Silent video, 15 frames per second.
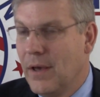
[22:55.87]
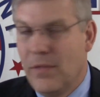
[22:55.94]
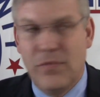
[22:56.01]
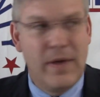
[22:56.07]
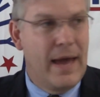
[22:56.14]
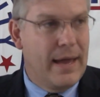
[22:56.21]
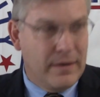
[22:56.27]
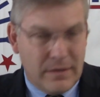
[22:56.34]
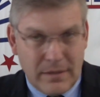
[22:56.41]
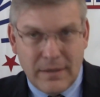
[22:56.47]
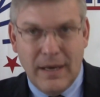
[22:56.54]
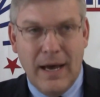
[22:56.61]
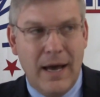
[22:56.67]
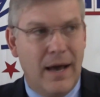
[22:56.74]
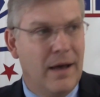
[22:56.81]
That
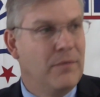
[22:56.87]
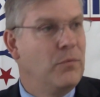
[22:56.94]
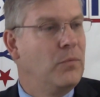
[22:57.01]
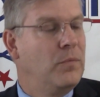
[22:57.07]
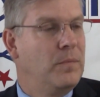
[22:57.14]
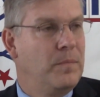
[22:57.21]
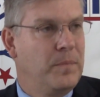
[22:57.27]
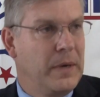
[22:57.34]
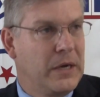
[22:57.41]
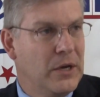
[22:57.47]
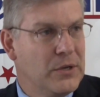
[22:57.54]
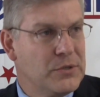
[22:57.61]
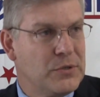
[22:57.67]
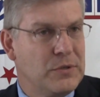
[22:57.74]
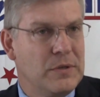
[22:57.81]

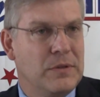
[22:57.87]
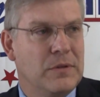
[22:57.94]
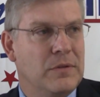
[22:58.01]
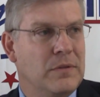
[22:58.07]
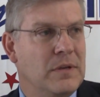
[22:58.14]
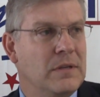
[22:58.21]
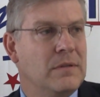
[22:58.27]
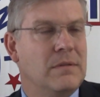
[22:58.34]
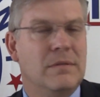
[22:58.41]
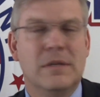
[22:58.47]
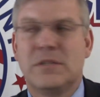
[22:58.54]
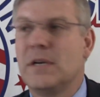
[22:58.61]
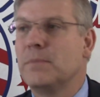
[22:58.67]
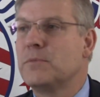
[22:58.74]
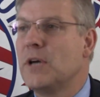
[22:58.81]
because the
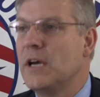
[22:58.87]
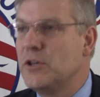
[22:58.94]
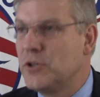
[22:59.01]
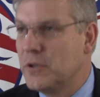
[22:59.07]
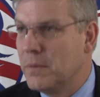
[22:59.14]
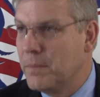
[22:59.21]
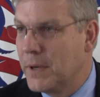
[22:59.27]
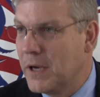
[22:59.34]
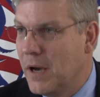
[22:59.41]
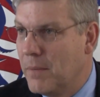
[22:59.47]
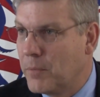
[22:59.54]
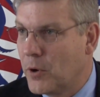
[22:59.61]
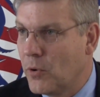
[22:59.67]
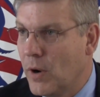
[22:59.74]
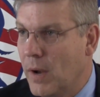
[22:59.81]
temptation to
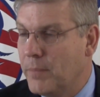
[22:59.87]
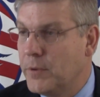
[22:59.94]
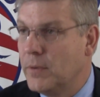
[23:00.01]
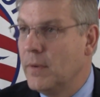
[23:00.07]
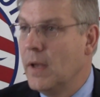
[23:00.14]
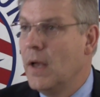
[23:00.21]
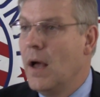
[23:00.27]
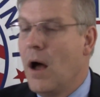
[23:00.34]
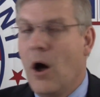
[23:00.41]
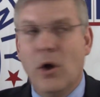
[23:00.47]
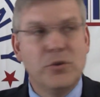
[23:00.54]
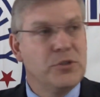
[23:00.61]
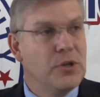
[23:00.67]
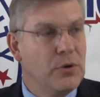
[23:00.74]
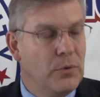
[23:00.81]
become corrupt.
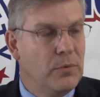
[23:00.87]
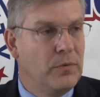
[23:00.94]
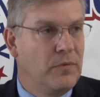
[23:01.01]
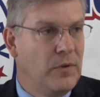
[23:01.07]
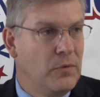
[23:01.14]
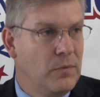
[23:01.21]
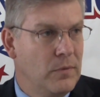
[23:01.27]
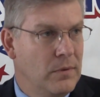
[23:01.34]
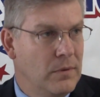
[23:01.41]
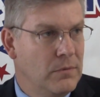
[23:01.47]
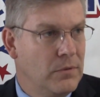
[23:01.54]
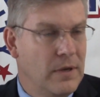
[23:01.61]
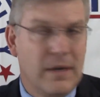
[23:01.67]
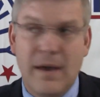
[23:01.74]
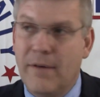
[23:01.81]
Also, if you
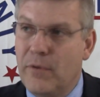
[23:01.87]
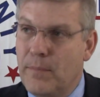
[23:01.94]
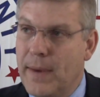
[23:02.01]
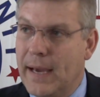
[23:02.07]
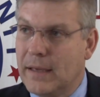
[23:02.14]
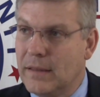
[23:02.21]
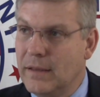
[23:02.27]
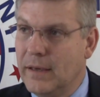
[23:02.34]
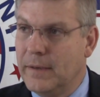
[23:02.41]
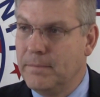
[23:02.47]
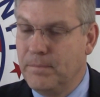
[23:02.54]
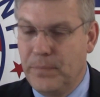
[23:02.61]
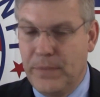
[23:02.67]
think of it back then,